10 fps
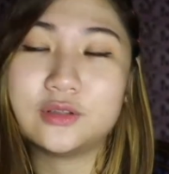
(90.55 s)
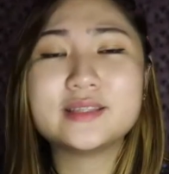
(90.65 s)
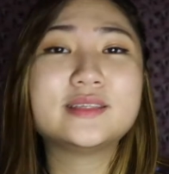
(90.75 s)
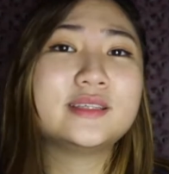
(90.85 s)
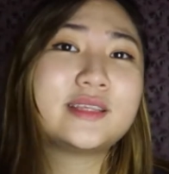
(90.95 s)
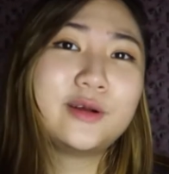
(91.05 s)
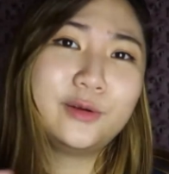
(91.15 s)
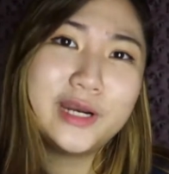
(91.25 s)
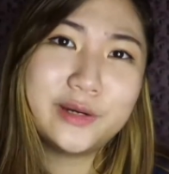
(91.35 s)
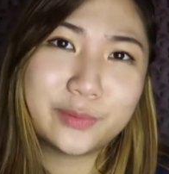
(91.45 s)
And since I
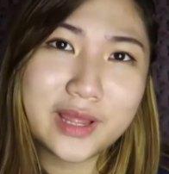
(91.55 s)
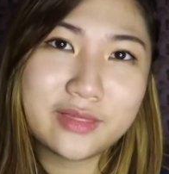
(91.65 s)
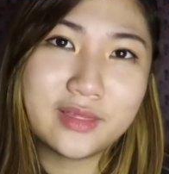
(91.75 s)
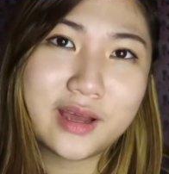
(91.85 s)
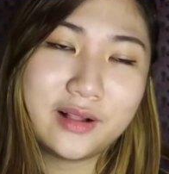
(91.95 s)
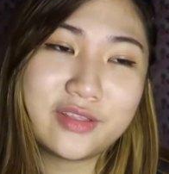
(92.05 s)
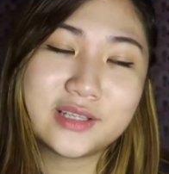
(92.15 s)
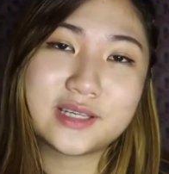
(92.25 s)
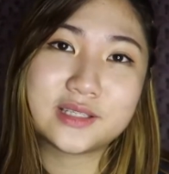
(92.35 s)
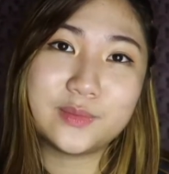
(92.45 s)
already read the health
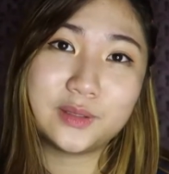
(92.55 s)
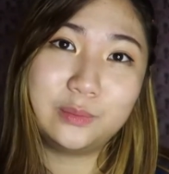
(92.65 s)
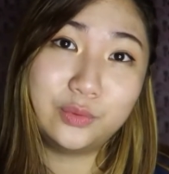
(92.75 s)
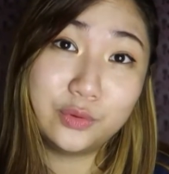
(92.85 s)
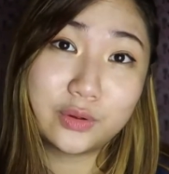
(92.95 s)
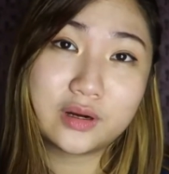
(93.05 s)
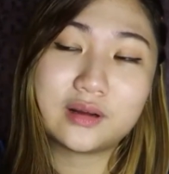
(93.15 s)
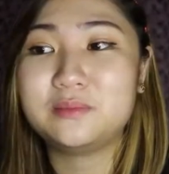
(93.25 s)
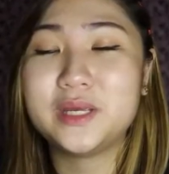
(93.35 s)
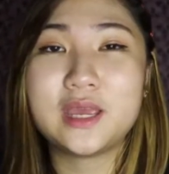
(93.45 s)
assessment book,
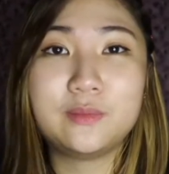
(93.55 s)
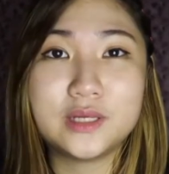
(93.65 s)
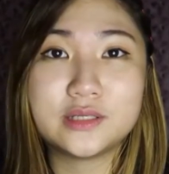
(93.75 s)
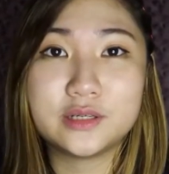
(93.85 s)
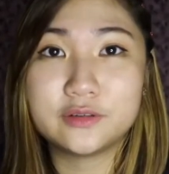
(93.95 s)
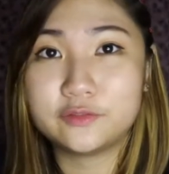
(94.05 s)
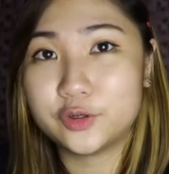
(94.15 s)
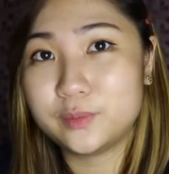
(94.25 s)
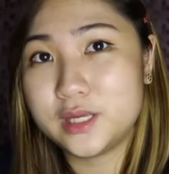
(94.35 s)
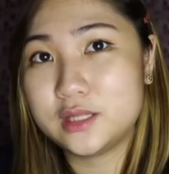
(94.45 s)
it became easier
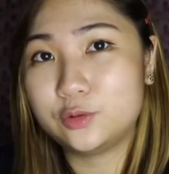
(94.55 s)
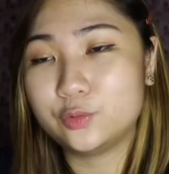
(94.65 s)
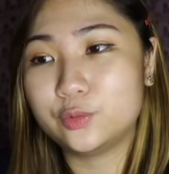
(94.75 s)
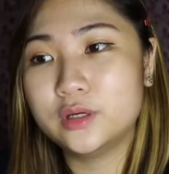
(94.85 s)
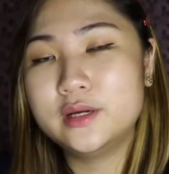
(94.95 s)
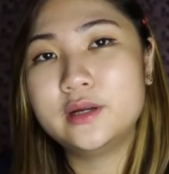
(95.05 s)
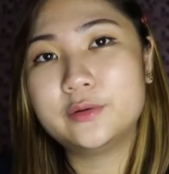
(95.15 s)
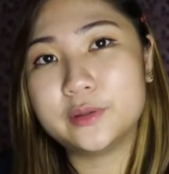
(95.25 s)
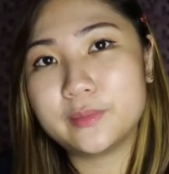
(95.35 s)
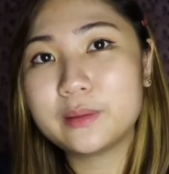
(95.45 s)
for me to
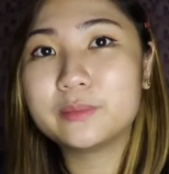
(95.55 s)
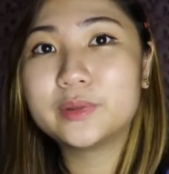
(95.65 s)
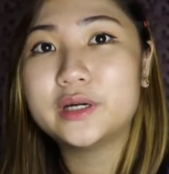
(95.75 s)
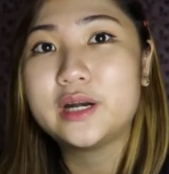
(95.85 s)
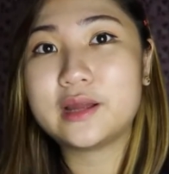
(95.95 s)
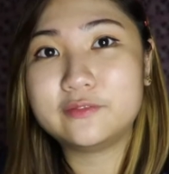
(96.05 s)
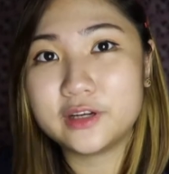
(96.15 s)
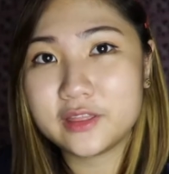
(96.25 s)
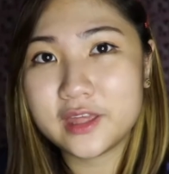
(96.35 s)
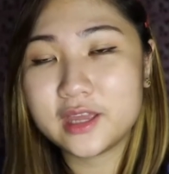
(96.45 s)
remember
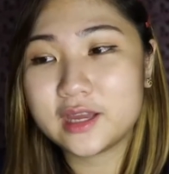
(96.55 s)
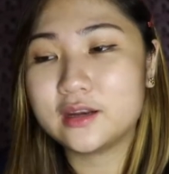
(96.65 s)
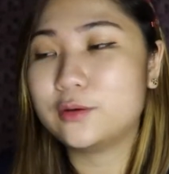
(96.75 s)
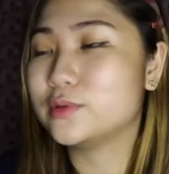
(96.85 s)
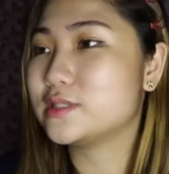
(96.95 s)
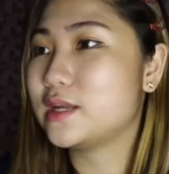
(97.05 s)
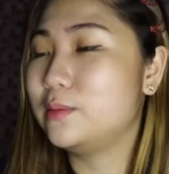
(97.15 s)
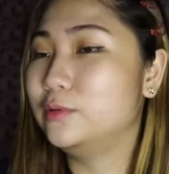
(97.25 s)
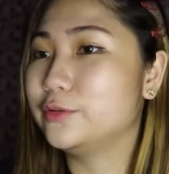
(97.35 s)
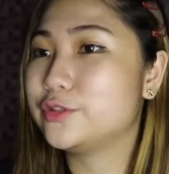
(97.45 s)
everything, and I was
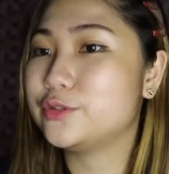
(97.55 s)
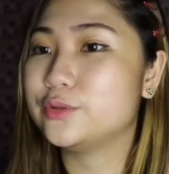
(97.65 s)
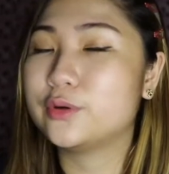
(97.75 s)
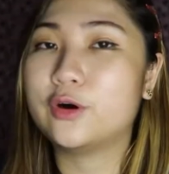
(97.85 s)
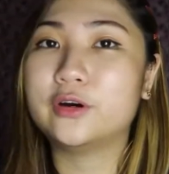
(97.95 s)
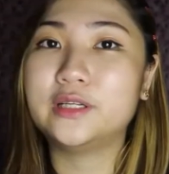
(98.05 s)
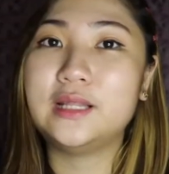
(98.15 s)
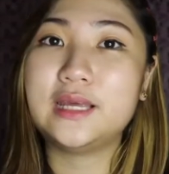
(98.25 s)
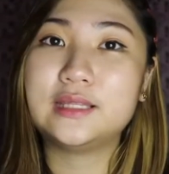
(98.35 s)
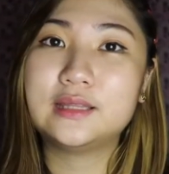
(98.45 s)
able to
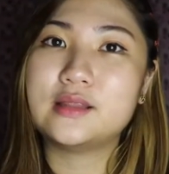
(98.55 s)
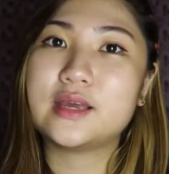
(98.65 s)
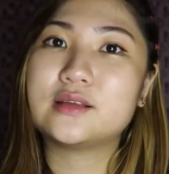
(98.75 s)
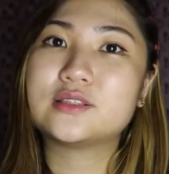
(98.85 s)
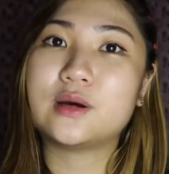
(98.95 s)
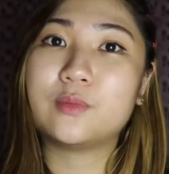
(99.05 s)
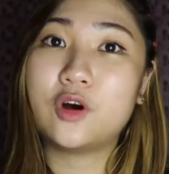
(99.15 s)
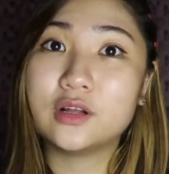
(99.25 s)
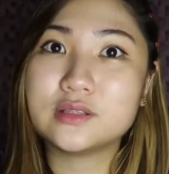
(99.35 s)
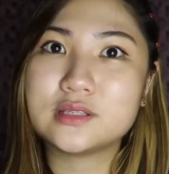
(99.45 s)
correlate like some
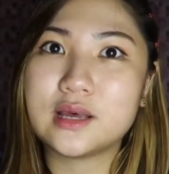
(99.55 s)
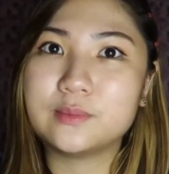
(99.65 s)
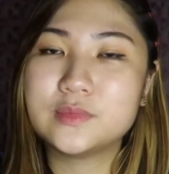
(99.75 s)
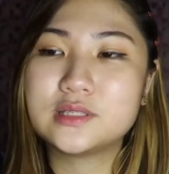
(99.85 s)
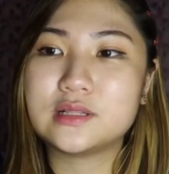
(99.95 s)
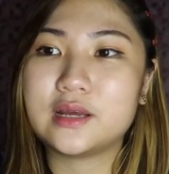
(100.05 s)
concepts.